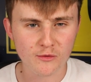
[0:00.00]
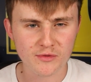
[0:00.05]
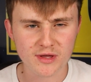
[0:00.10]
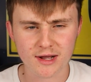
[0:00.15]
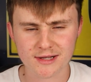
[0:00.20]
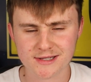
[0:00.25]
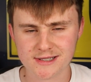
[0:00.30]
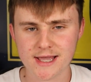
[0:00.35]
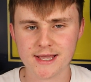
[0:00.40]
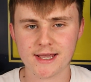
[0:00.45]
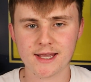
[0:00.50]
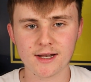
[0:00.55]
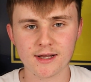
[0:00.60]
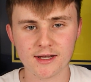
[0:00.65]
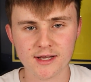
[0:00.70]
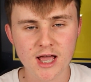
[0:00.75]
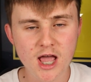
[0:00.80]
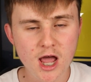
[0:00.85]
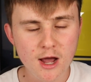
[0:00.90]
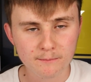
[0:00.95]
the
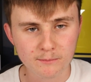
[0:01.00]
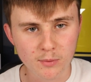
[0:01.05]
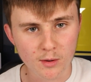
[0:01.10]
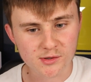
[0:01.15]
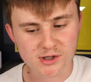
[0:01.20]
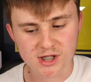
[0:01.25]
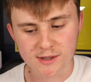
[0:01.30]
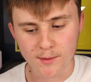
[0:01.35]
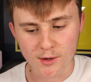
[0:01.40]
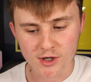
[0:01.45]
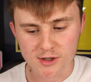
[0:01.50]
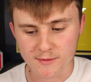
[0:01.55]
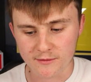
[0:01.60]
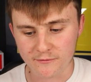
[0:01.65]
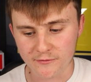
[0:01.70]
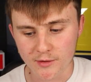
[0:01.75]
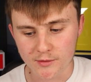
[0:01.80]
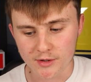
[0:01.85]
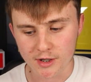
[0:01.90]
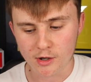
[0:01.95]
articulate box-to-box
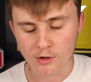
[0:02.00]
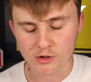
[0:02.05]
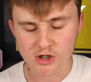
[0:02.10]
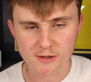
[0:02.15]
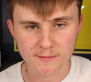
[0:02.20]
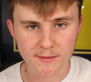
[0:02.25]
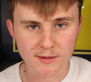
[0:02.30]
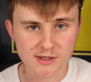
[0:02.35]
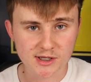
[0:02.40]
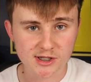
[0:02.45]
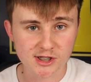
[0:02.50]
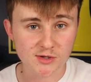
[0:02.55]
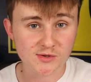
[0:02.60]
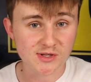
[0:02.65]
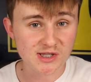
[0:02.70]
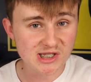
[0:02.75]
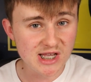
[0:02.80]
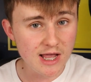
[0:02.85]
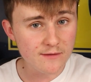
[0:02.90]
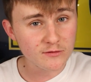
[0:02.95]
midfielder contributed to
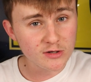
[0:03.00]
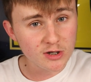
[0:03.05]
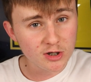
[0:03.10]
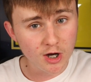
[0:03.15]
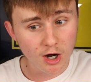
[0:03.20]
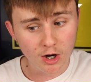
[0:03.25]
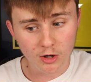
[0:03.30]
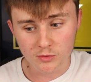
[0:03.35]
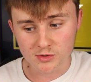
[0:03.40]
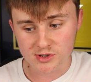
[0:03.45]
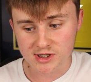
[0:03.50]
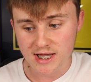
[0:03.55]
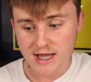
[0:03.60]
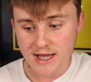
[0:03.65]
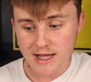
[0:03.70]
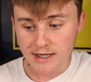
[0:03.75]
7 goals